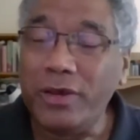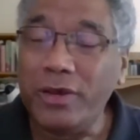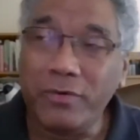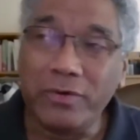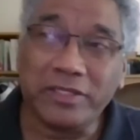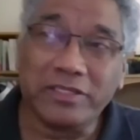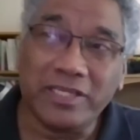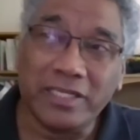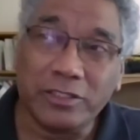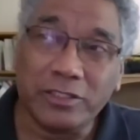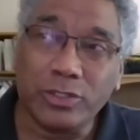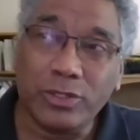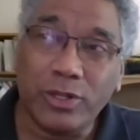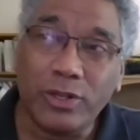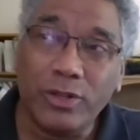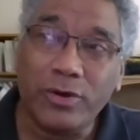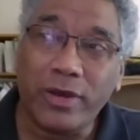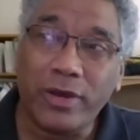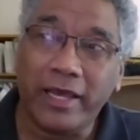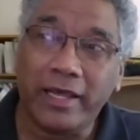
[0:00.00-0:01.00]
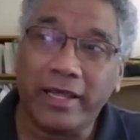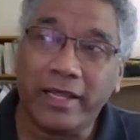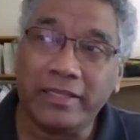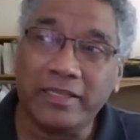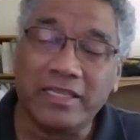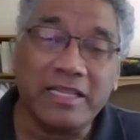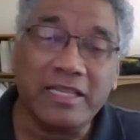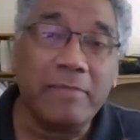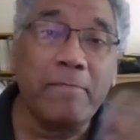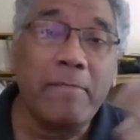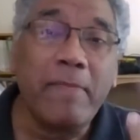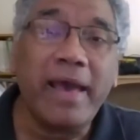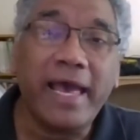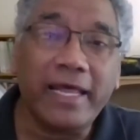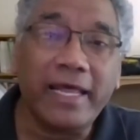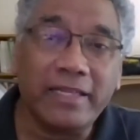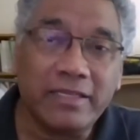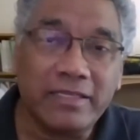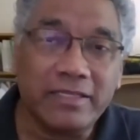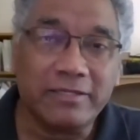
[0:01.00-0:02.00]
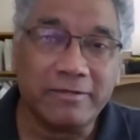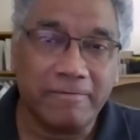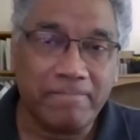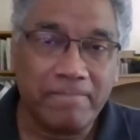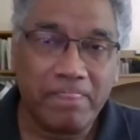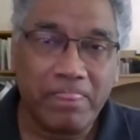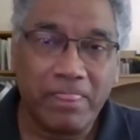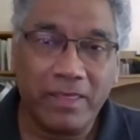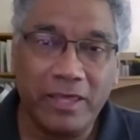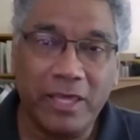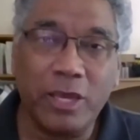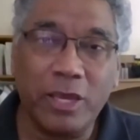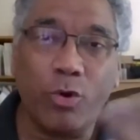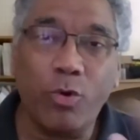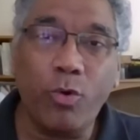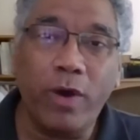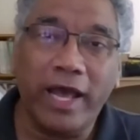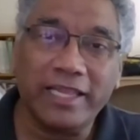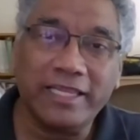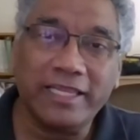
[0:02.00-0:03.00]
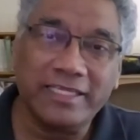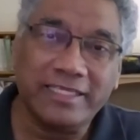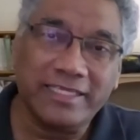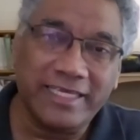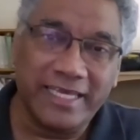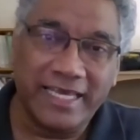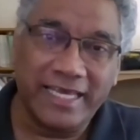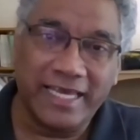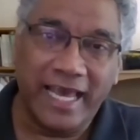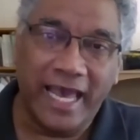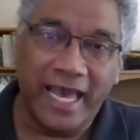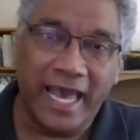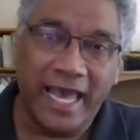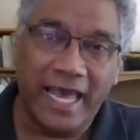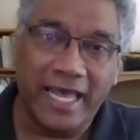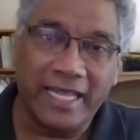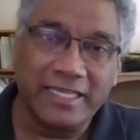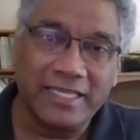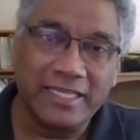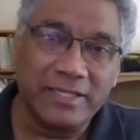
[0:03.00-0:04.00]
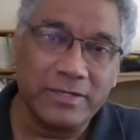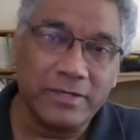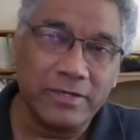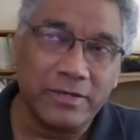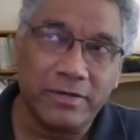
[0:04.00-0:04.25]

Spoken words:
look and demand equality and